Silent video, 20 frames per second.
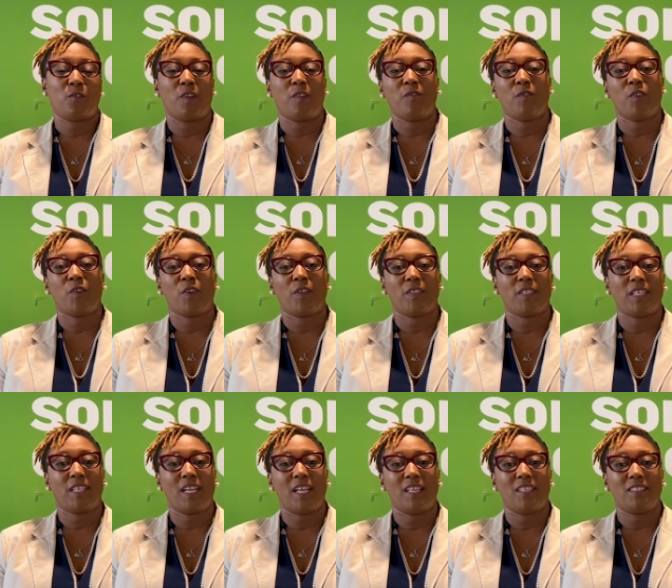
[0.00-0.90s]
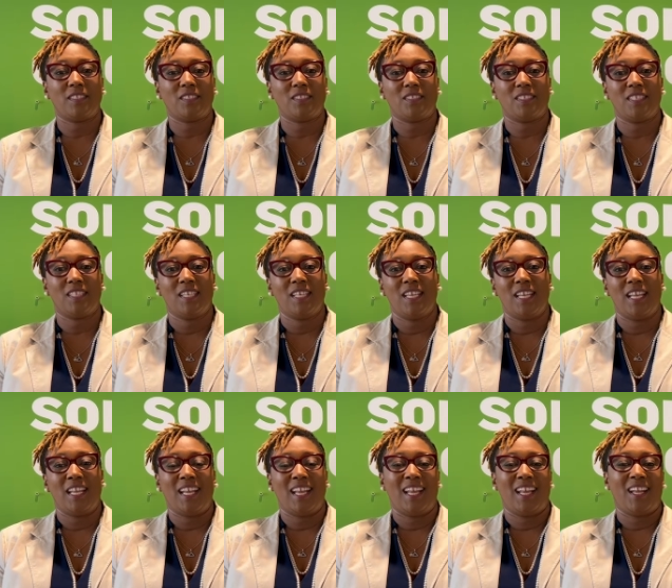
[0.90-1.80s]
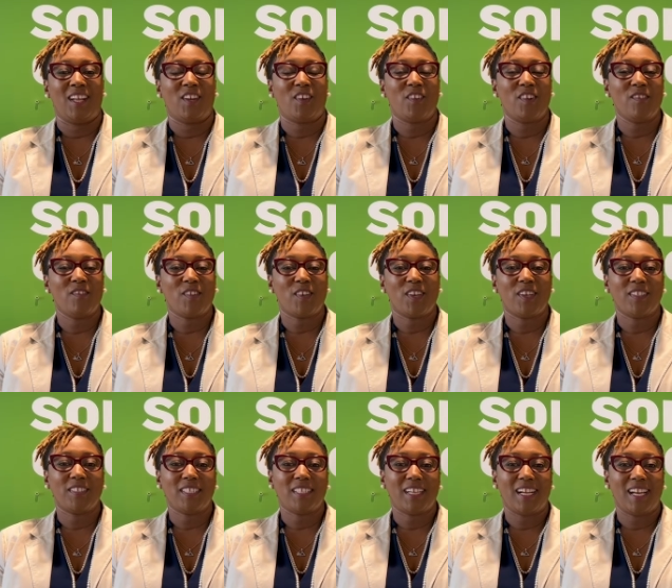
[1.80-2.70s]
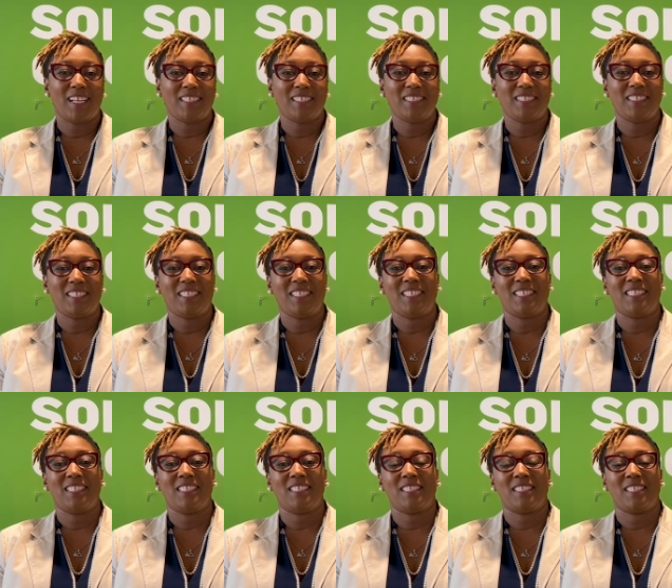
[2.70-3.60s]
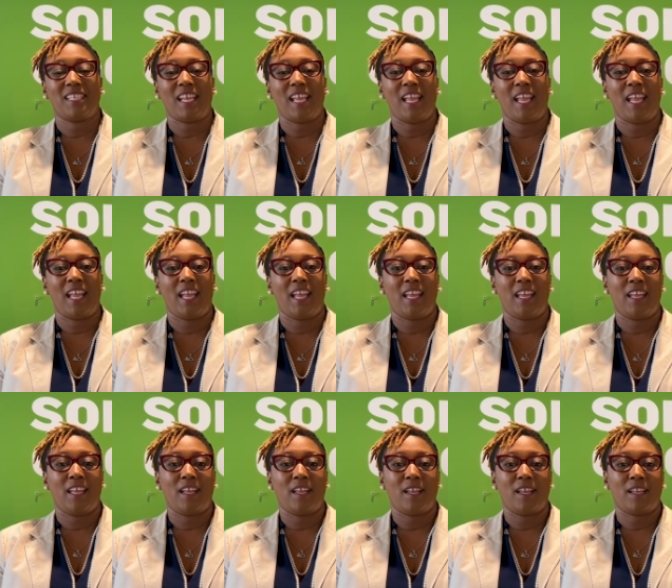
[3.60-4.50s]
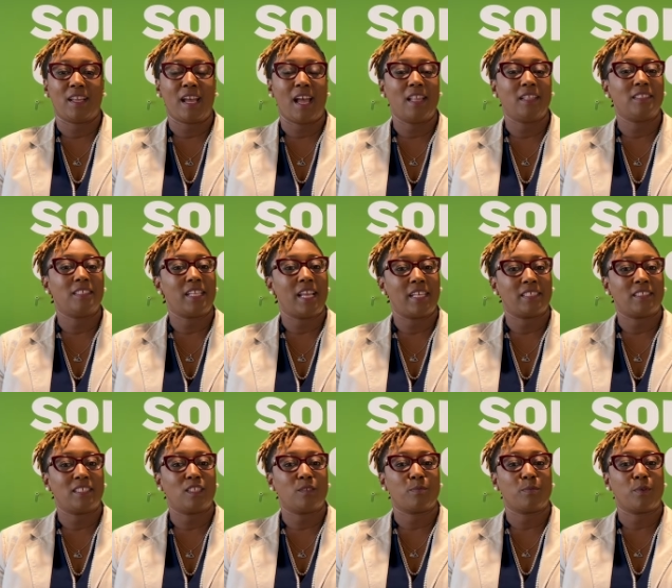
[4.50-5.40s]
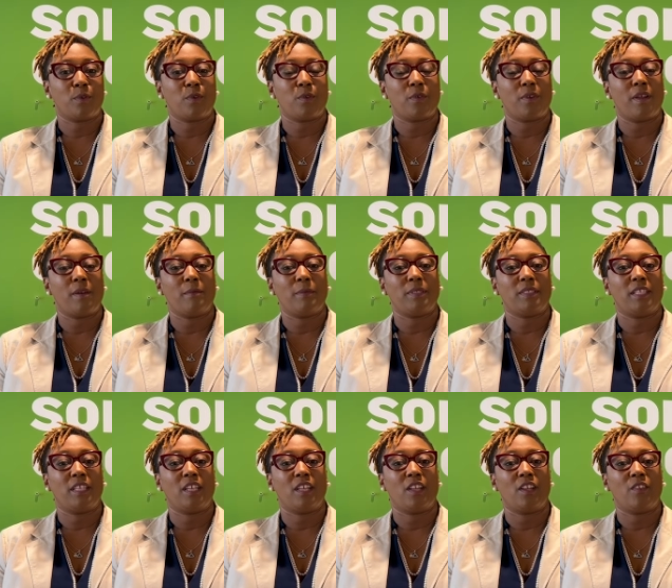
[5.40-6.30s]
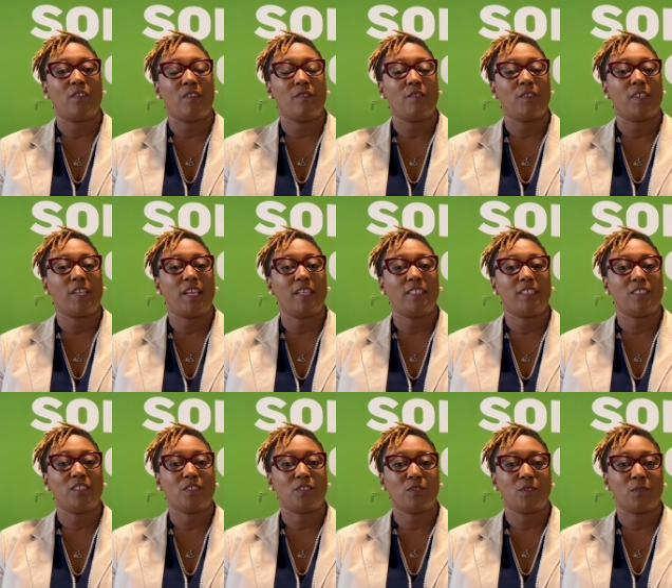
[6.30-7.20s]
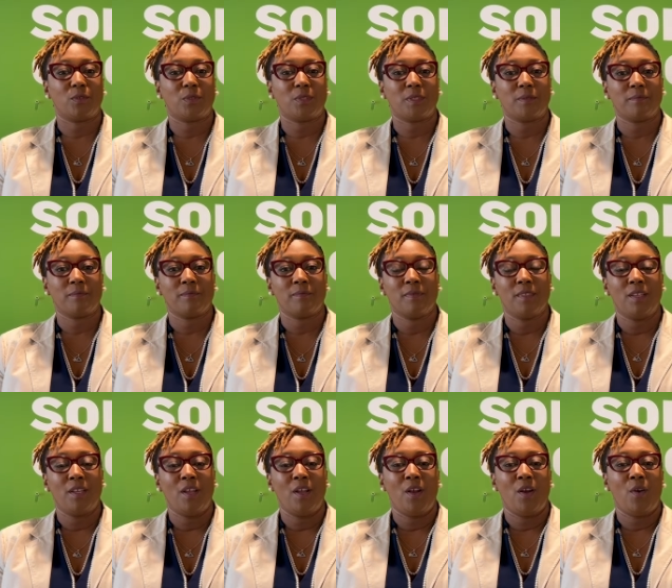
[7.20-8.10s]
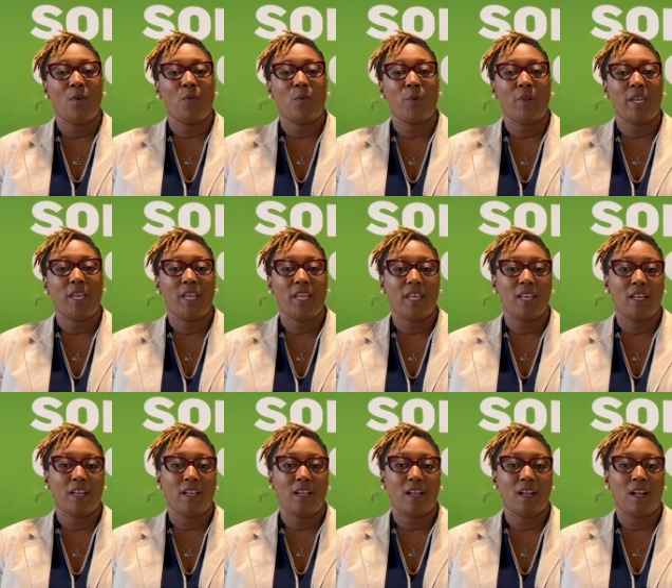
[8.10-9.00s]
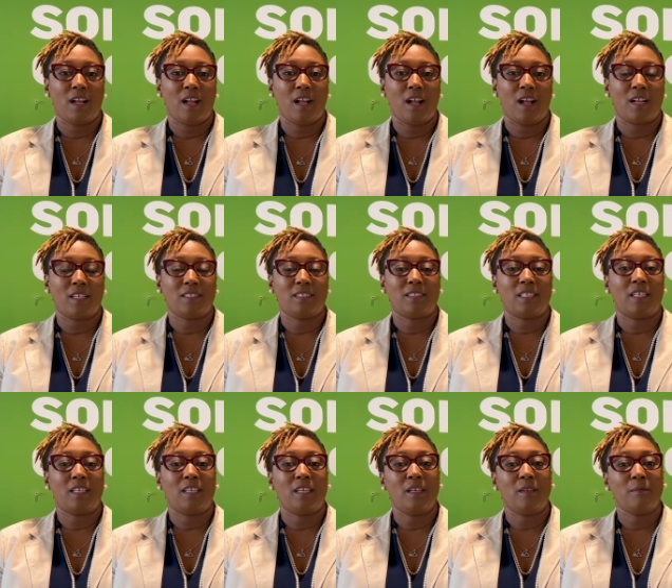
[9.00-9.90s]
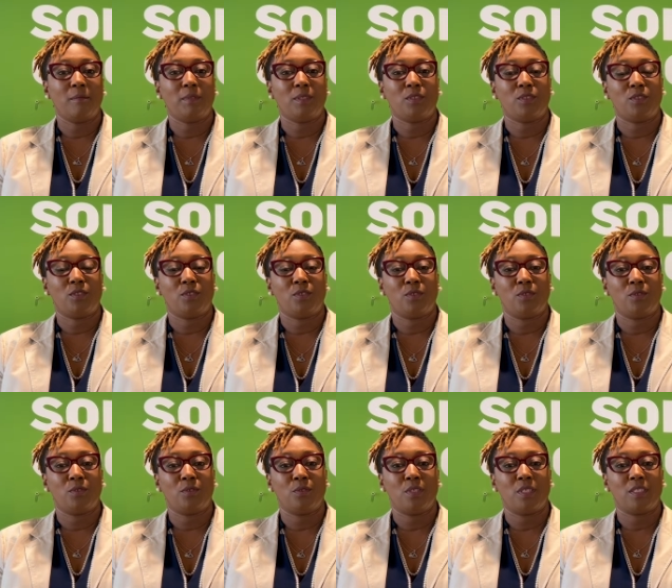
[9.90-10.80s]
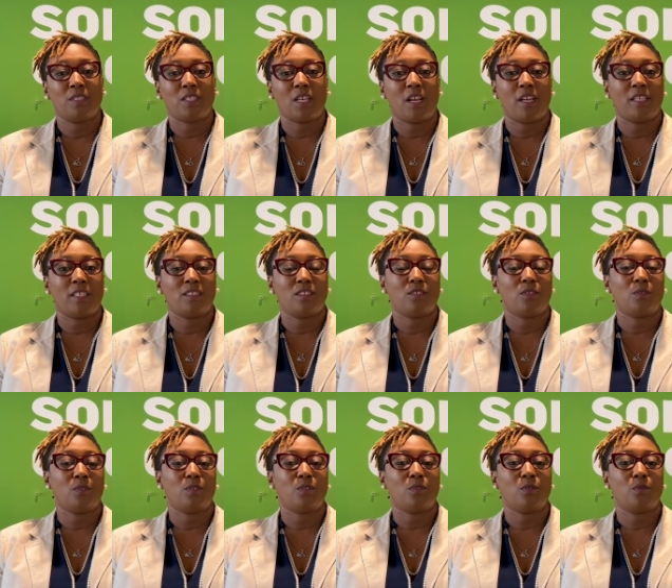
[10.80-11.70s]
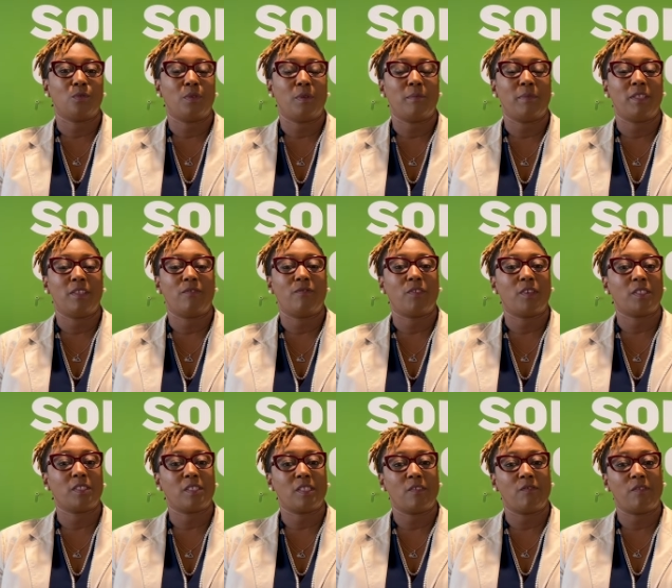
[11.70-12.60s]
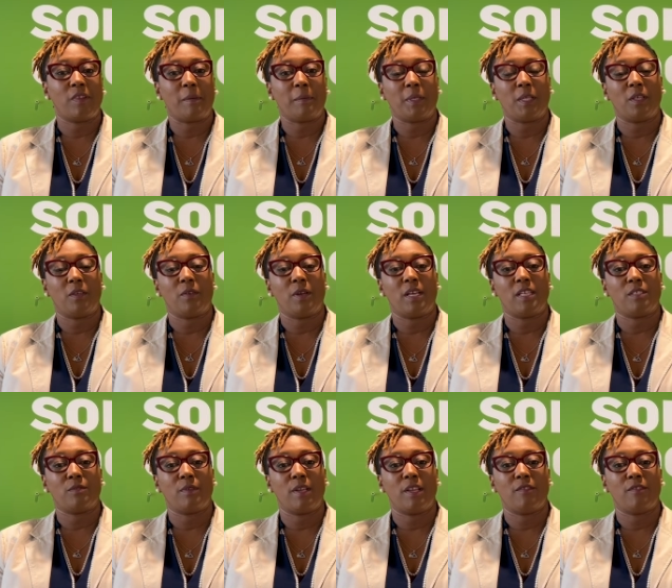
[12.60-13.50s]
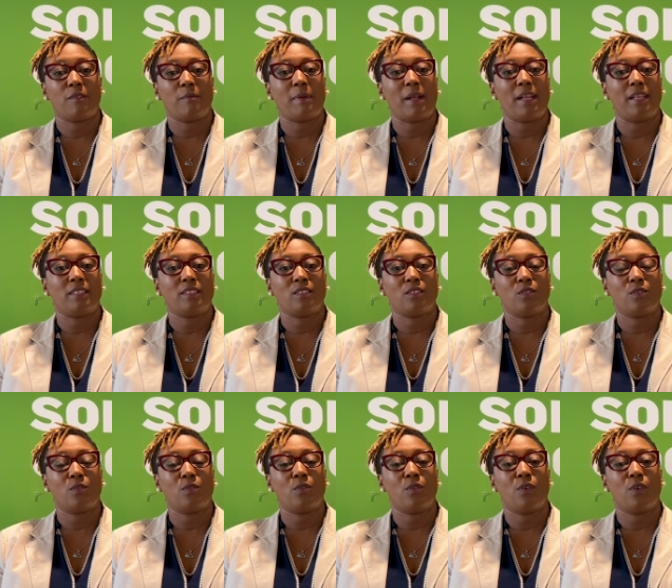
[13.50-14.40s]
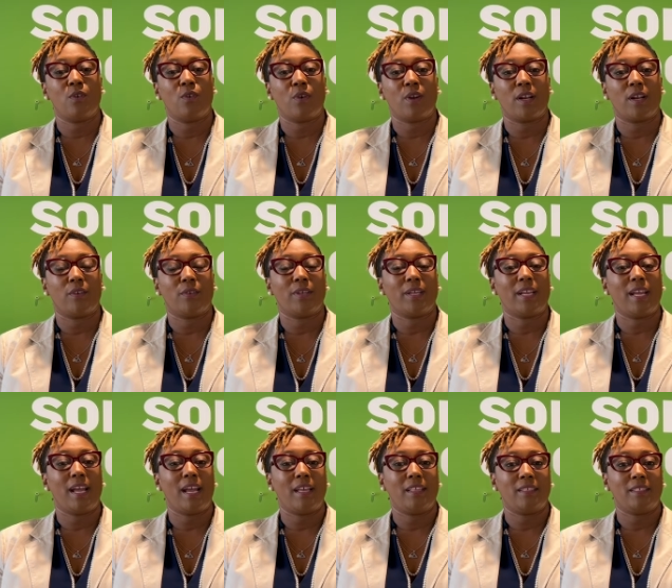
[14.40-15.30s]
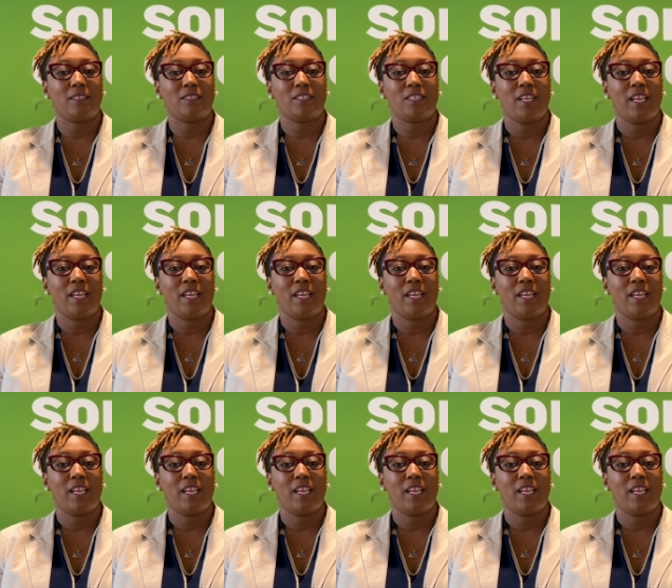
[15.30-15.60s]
Greenville Early College. And Greenville Early College is a college access program within Greenville County Schools. We are set up to target students who would be the first in their family to graduate from high school or go to college.